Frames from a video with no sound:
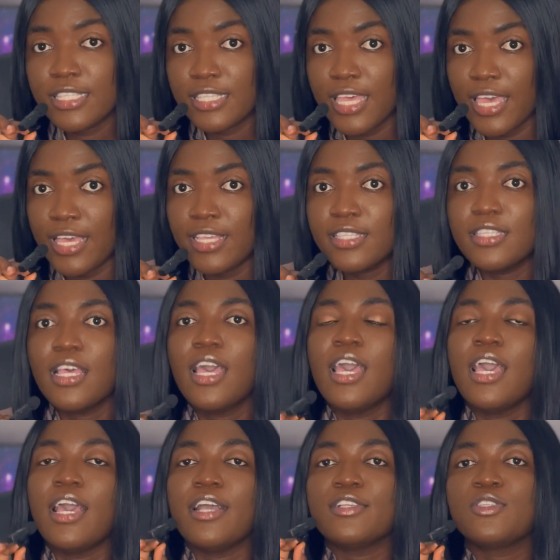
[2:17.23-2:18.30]
case,
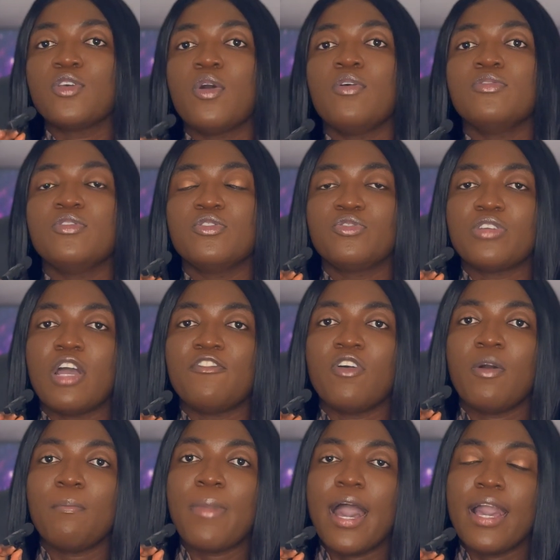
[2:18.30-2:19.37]
it's going to
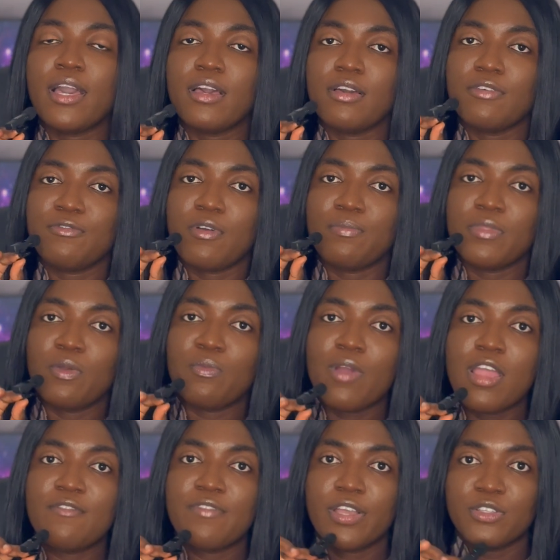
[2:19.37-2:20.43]
travel back from the
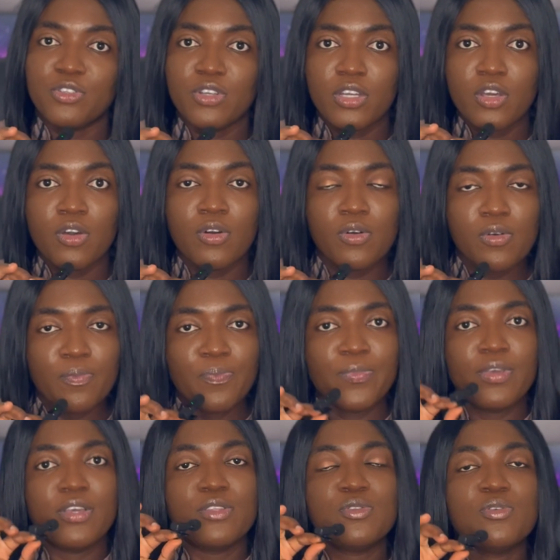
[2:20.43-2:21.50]
right ventricle
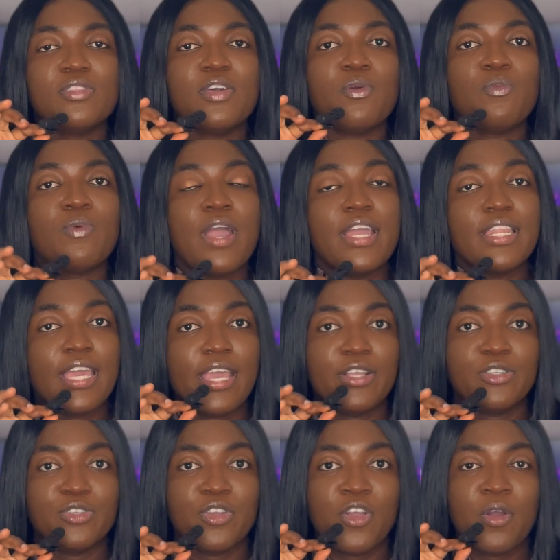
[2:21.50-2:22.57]
to the right
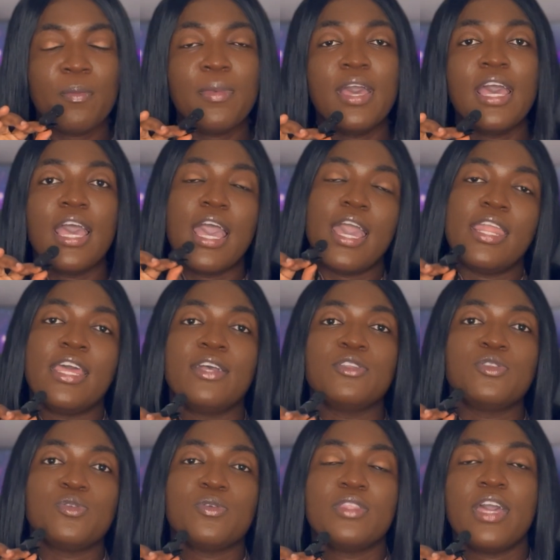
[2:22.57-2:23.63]
atrium and then
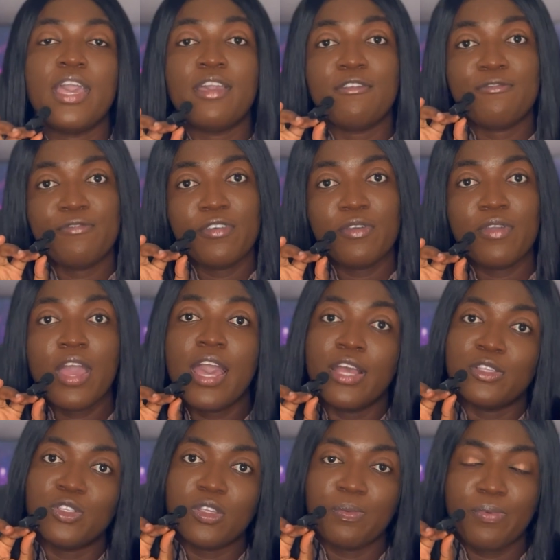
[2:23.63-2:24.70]
to the inferior
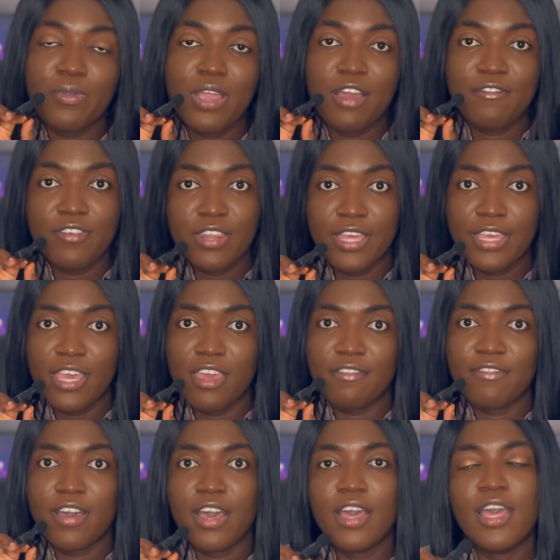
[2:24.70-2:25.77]
and superior vena
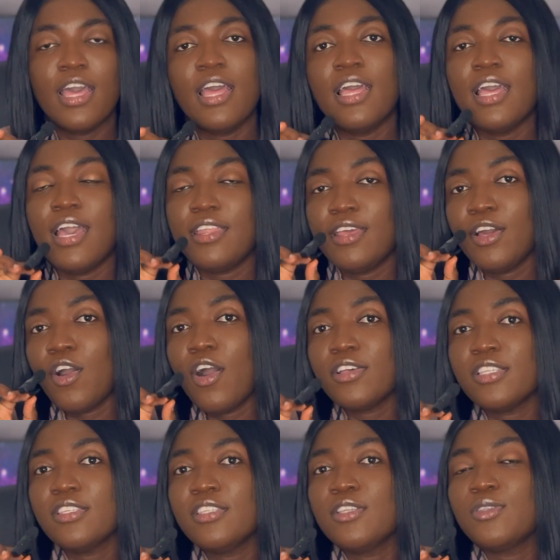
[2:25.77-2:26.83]
cava, and it
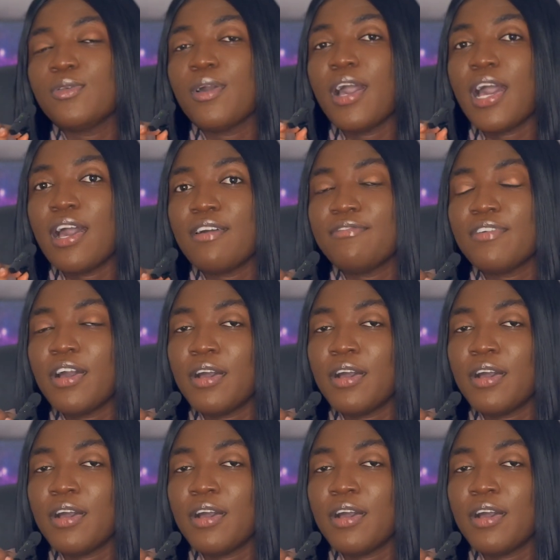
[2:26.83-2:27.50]
causes it to have